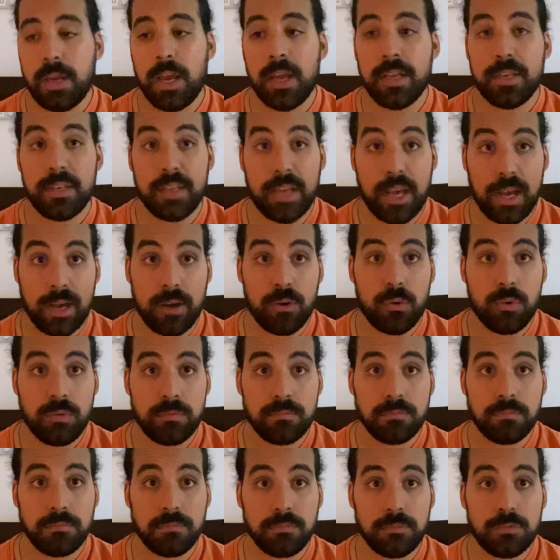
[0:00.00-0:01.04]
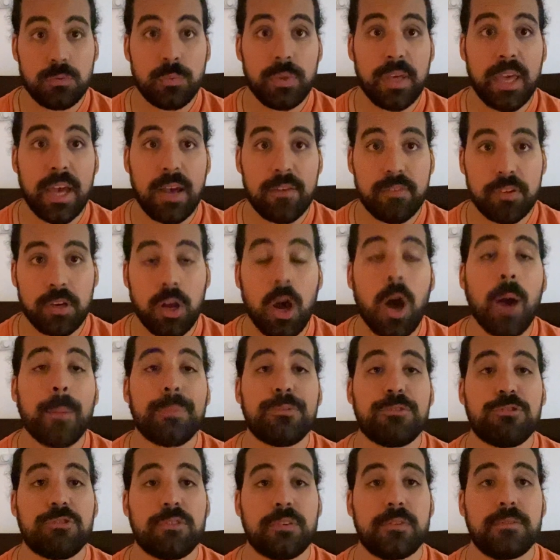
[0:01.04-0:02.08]
And now we have an
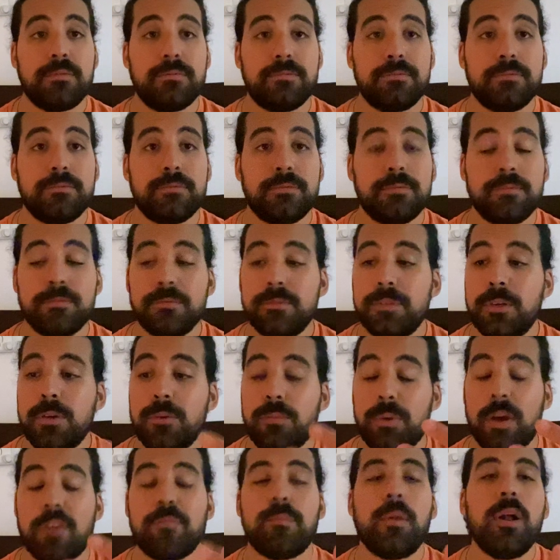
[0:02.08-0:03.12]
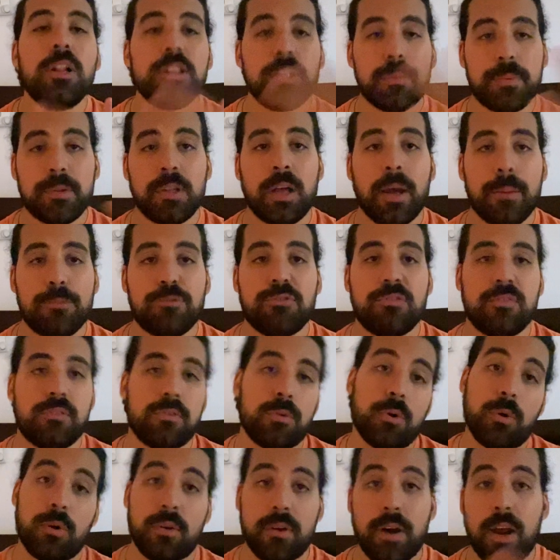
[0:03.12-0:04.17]
option we have multiple options,
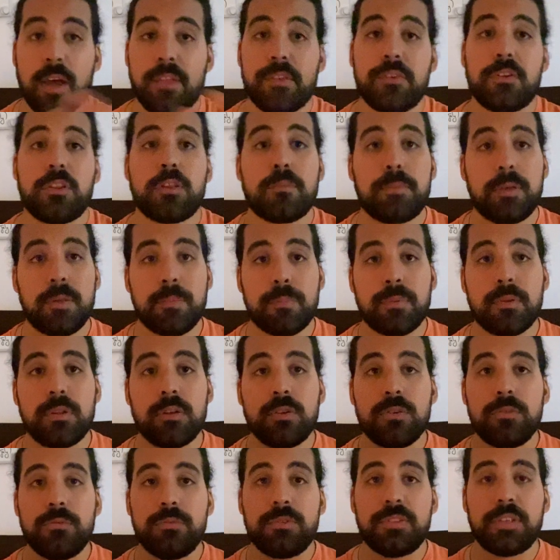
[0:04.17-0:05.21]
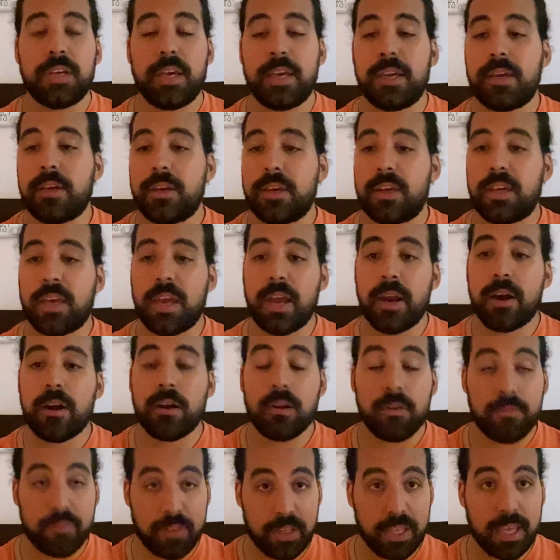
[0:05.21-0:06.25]
or rather, the people who take
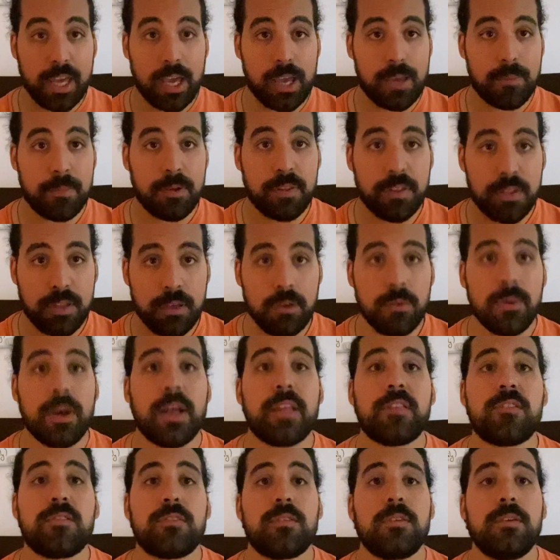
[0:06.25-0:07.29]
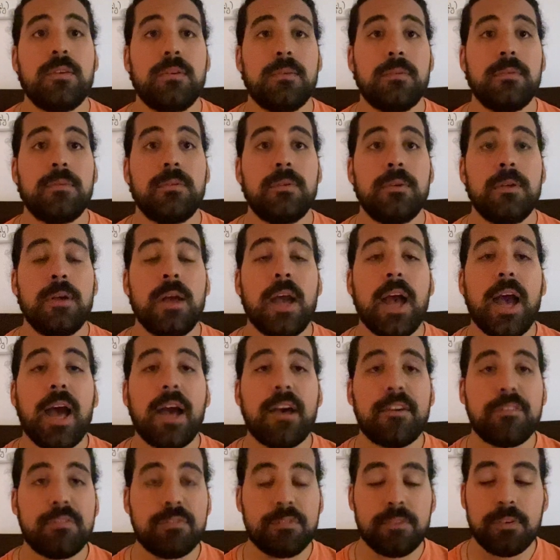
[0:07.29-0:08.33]
care of the game in the US
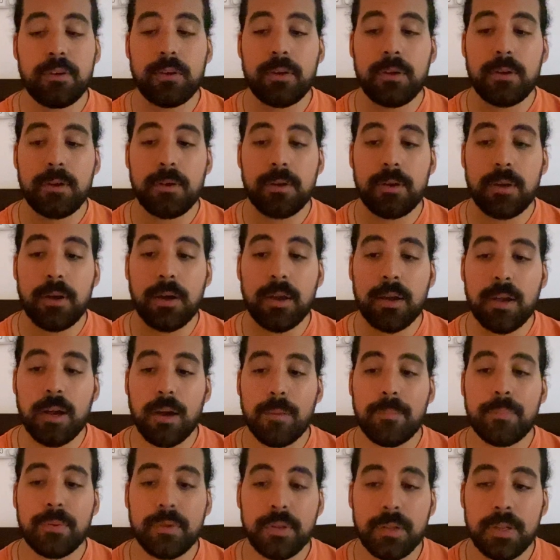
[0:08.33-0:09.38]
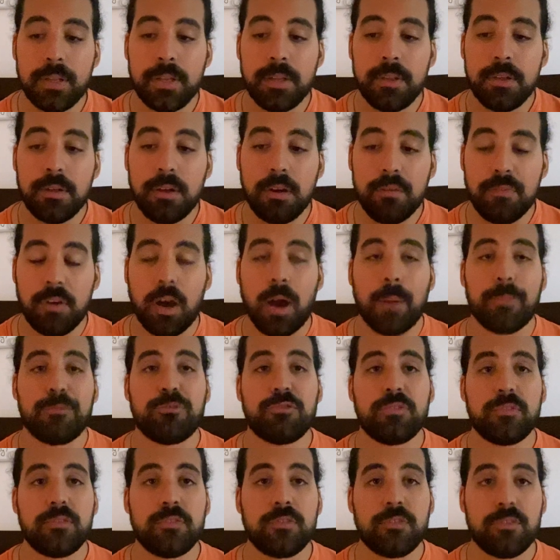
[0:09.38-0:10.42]
have a couple of
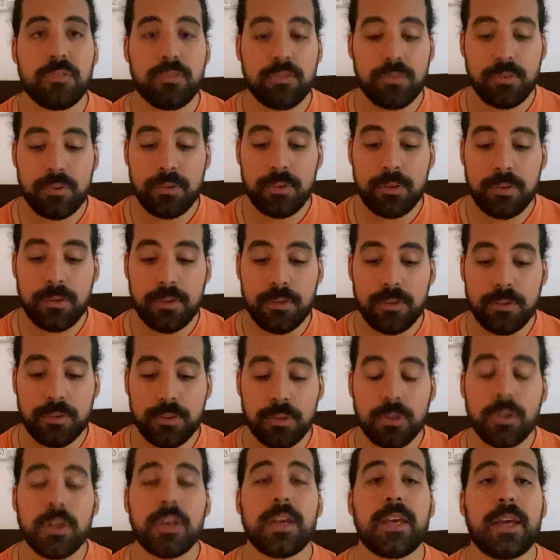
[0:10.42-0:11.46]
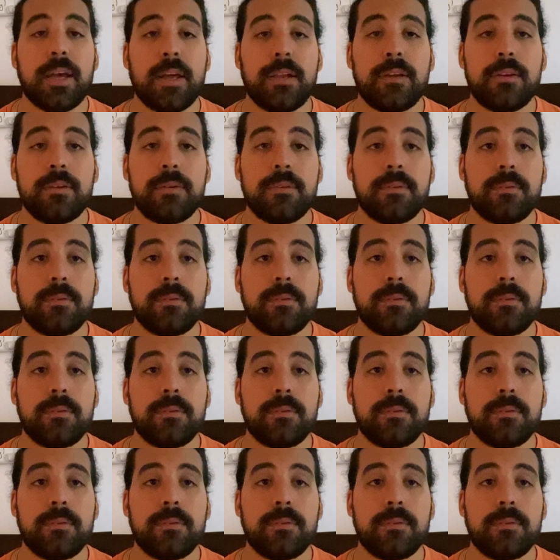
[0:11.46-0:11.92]
options to look at.